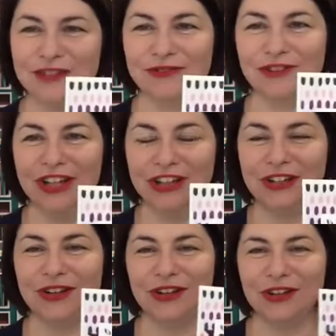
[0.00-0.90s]
the really
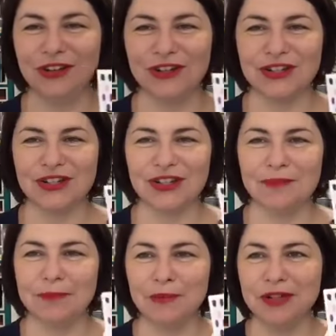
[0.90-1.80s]
cute
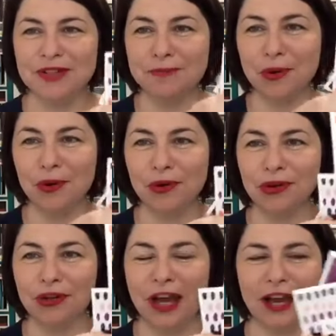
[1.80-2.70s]
Memories and
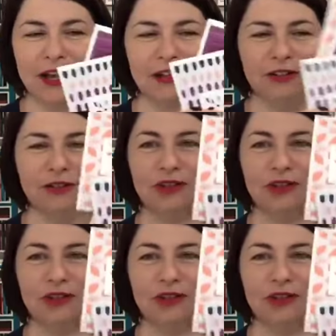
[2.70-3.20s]
More uh, little